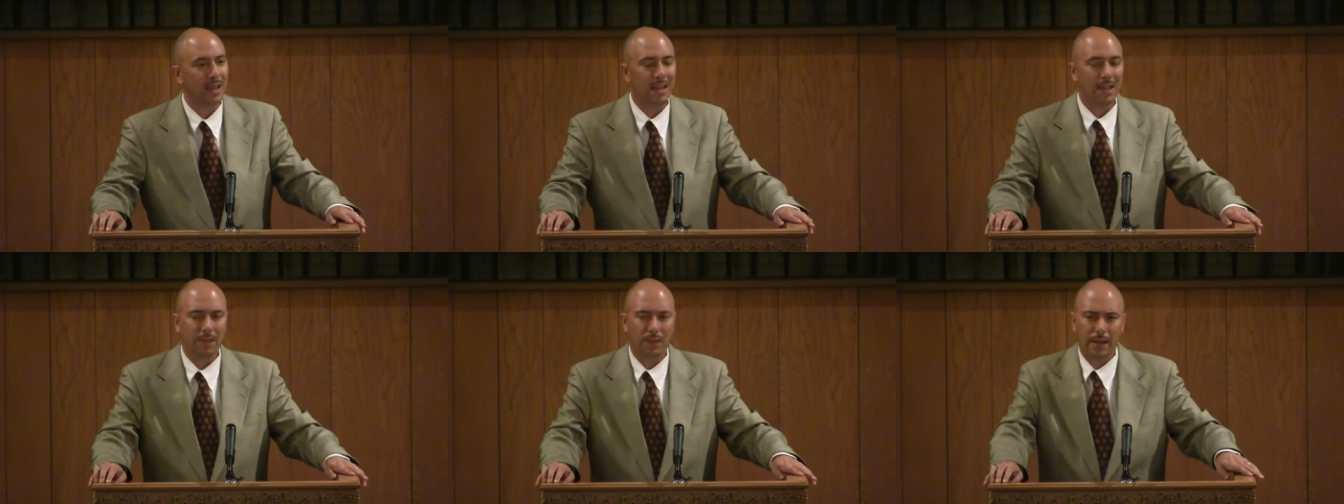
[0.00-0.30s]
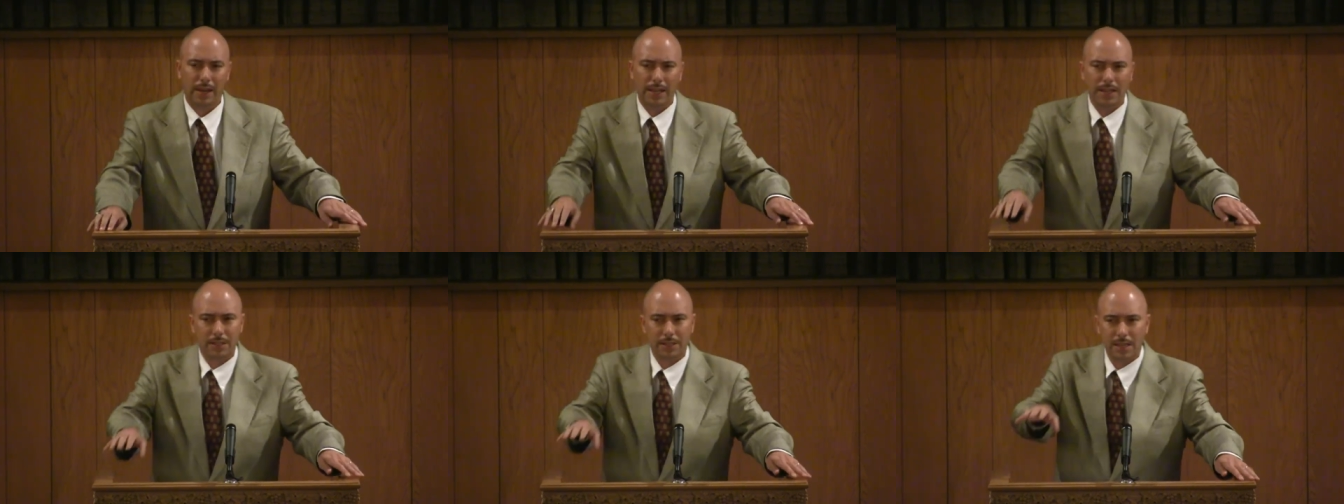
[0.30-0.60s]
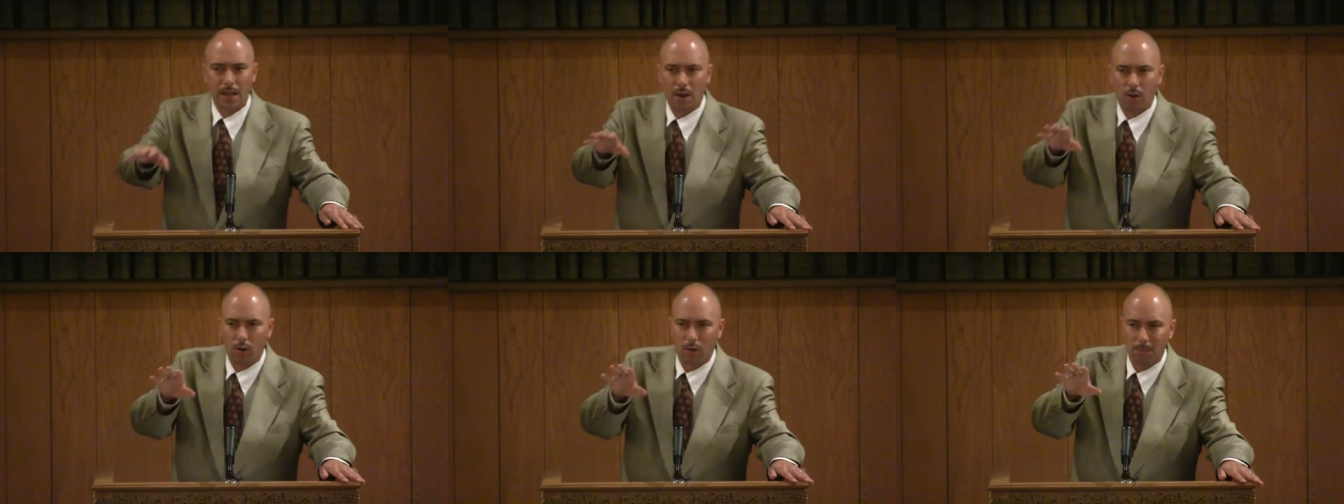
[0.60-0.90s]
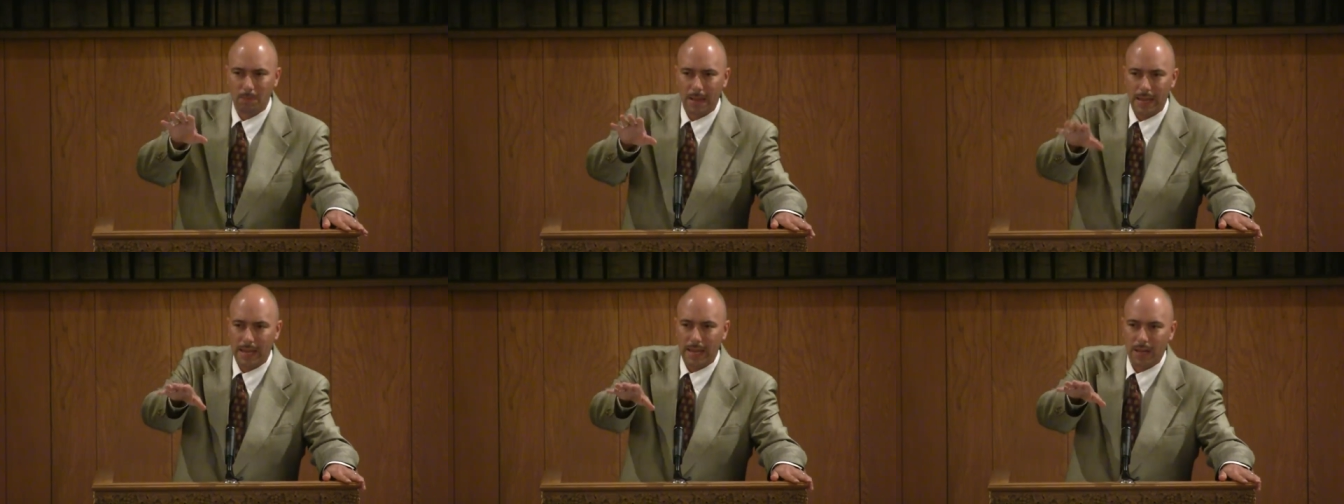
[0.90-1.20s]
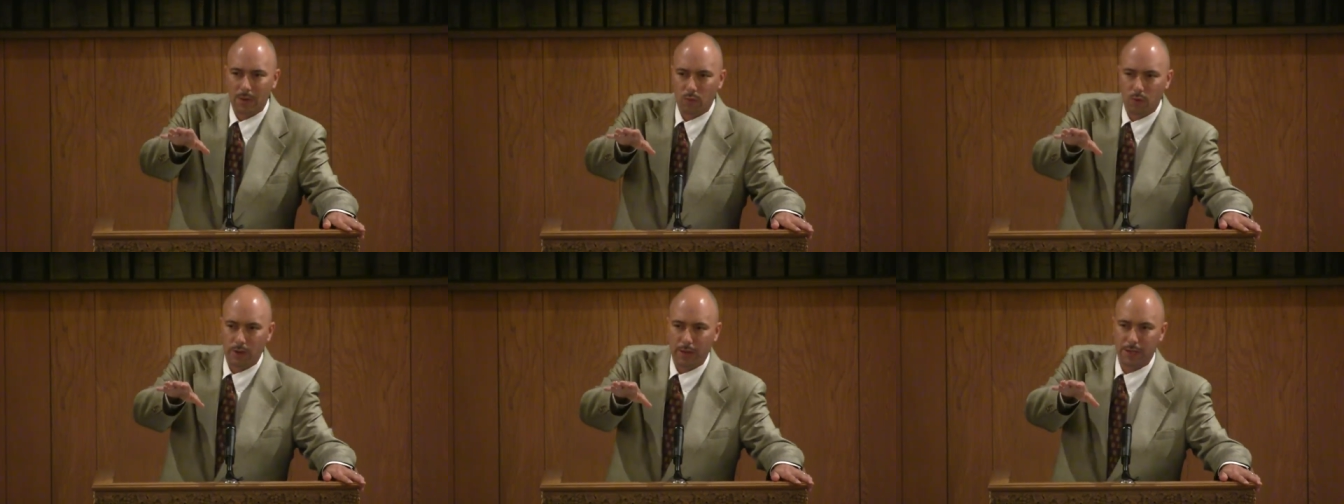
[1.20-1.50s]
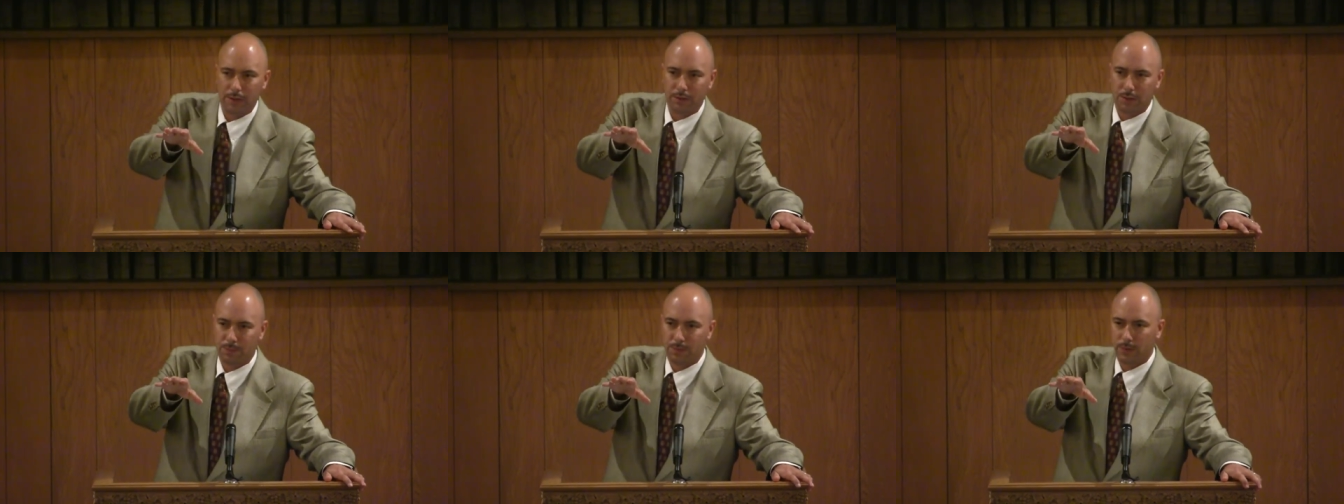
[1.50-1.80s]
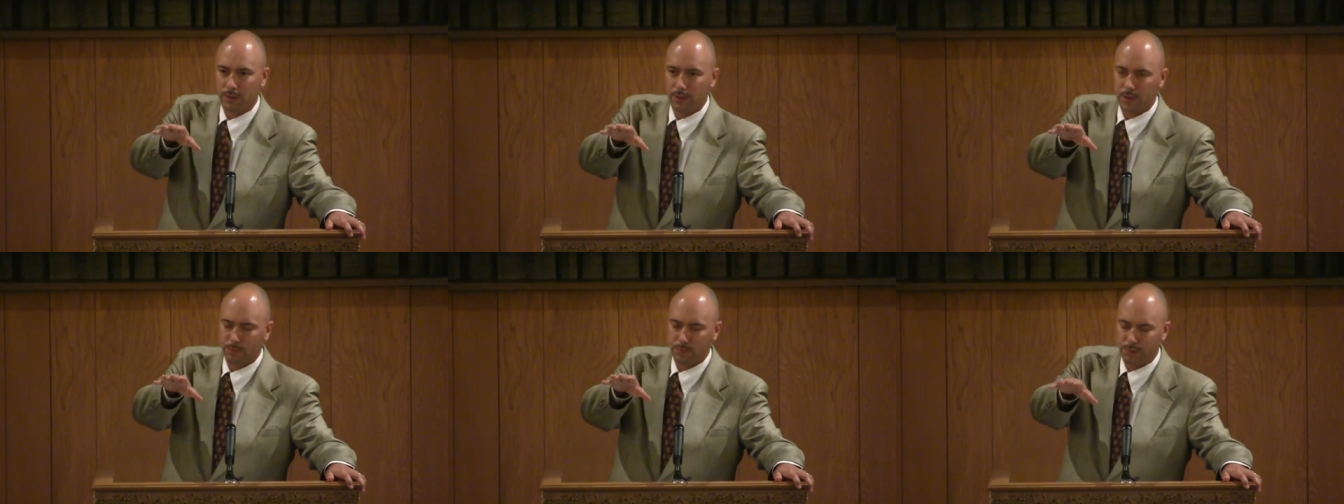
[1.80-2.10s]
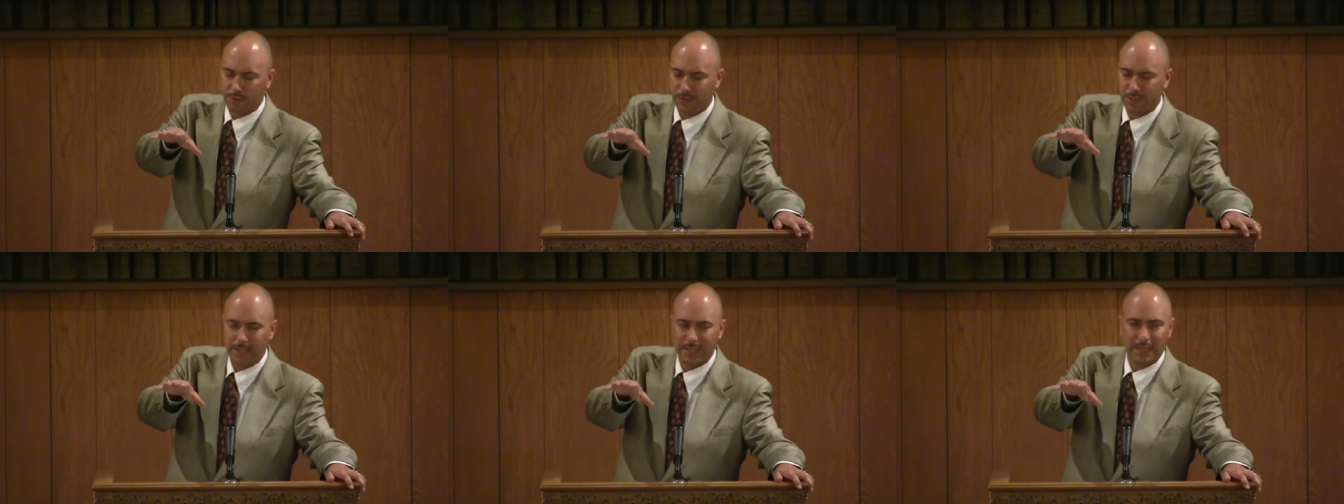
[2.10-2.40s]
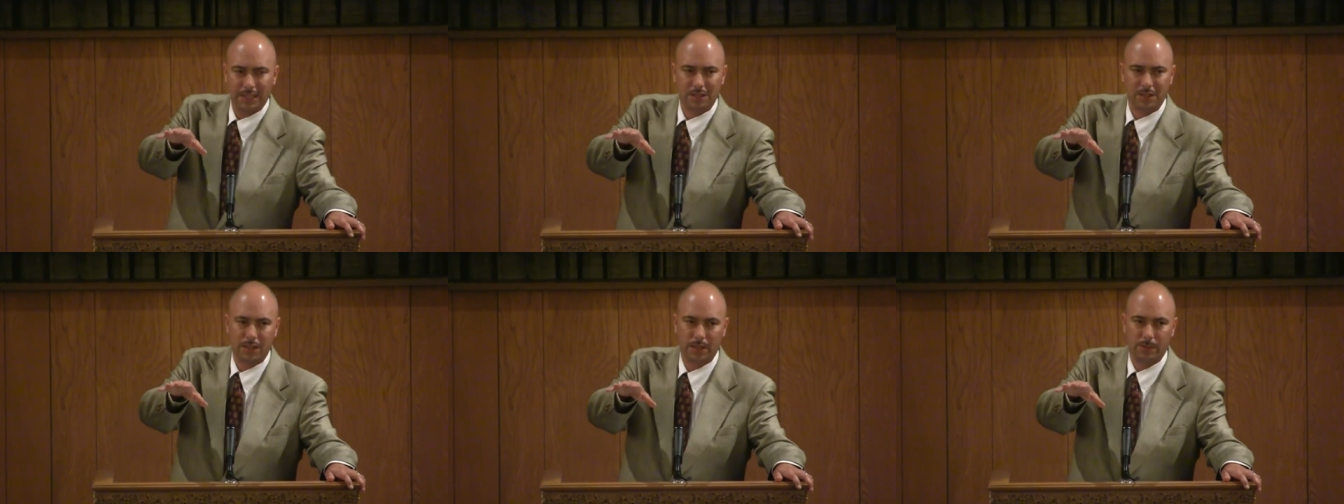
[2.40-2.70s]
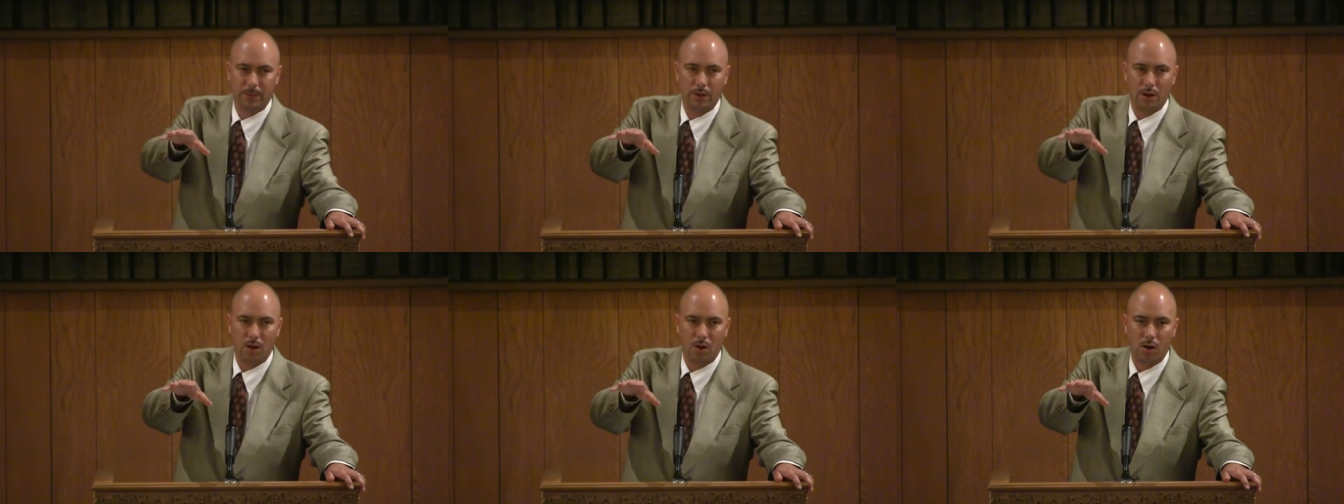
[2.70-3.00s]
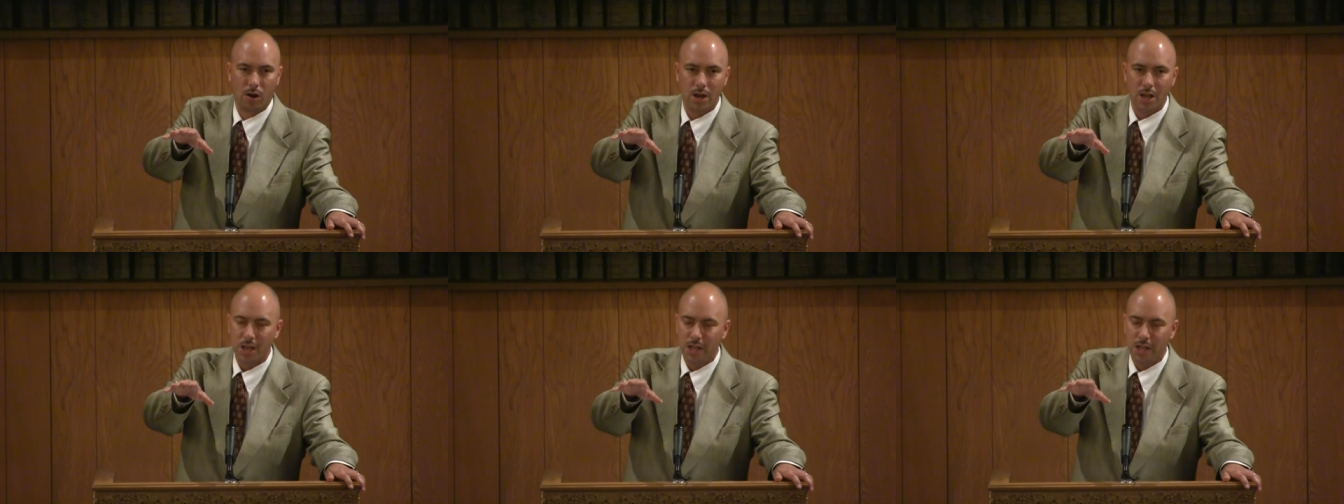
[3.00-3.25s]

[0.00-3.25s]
that he saw a man when he was pre- presenting a seminar